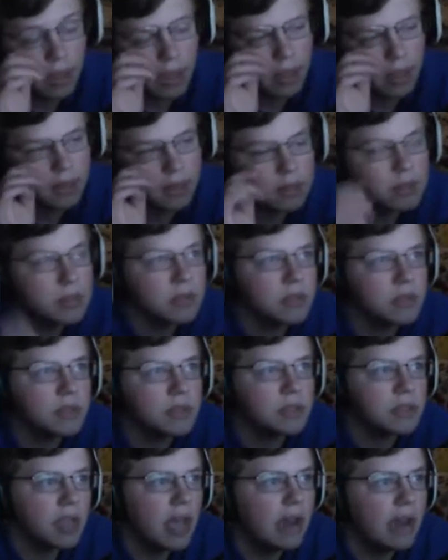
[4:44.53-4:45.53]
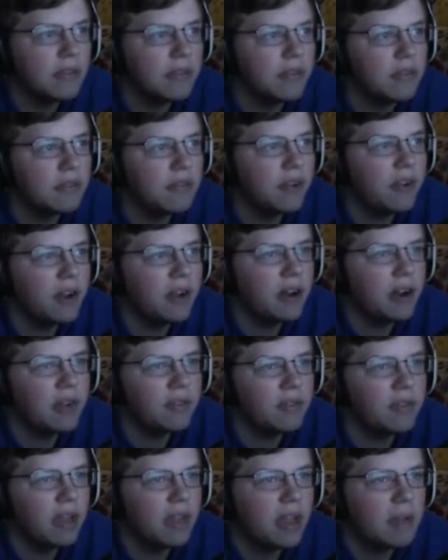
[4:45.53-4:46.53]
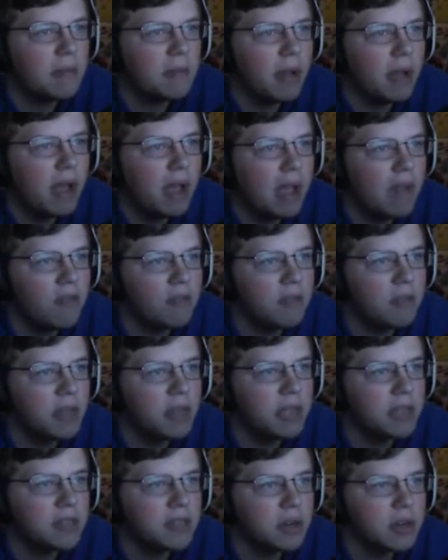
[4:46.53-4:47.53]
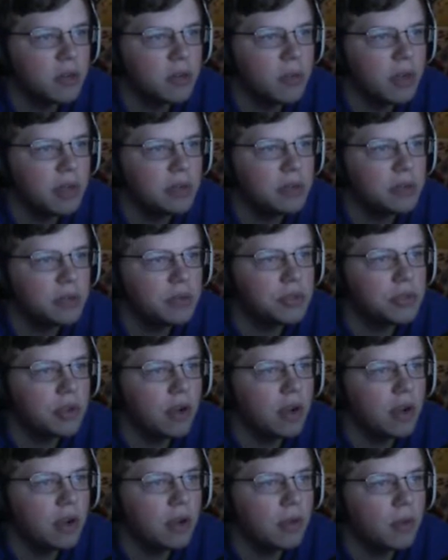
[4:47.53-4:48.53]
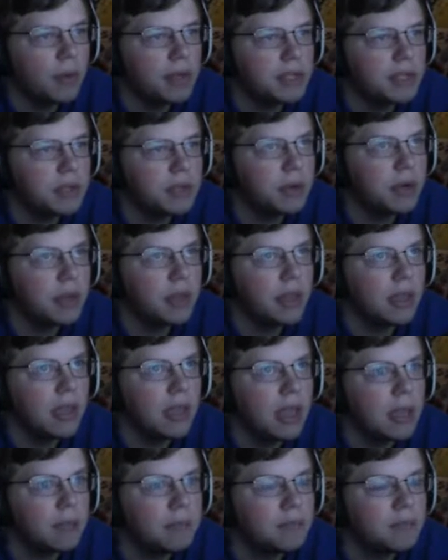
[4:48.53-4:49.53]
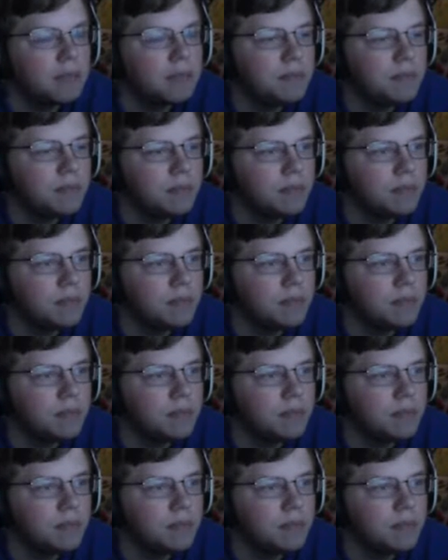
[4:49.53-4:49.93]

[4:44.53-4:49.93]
Yeah, this was just kind of unfair. I, I, I have minions that are way too strong, way too early game.